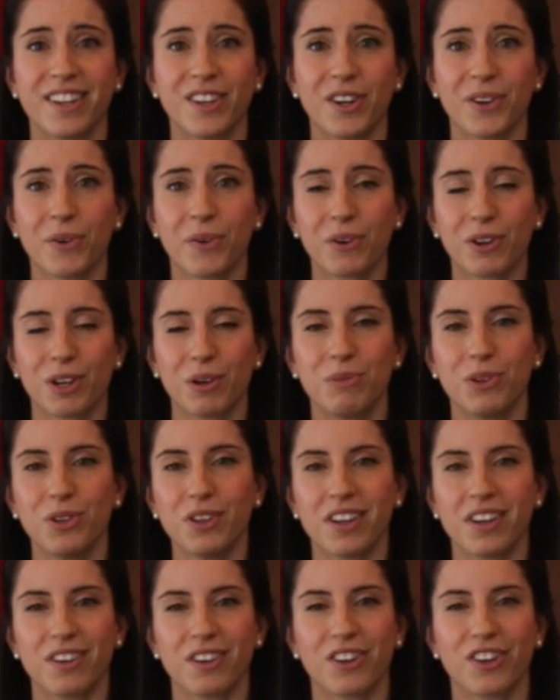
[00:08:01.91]
in your own
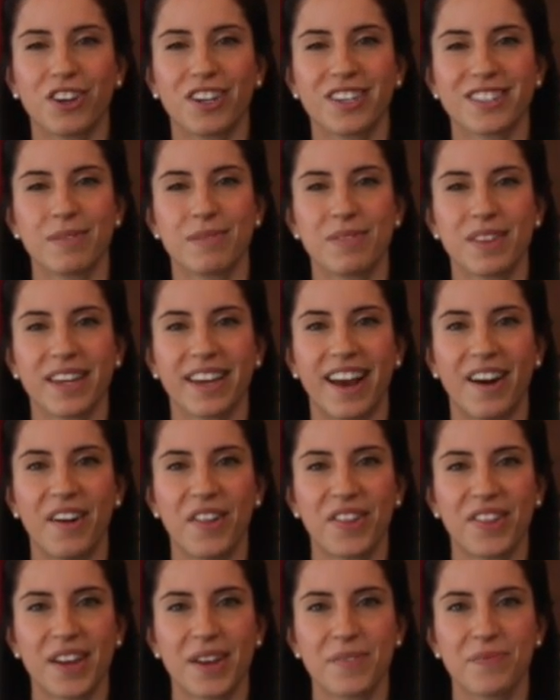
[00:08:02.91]
community to cook something
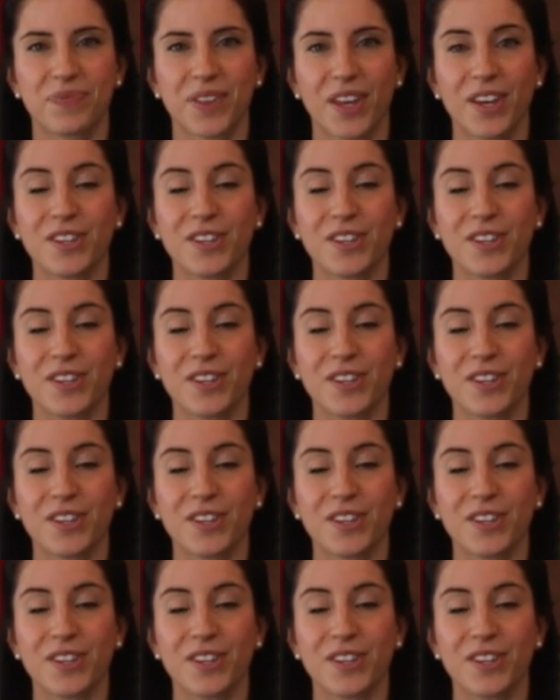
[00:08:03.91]
healthy.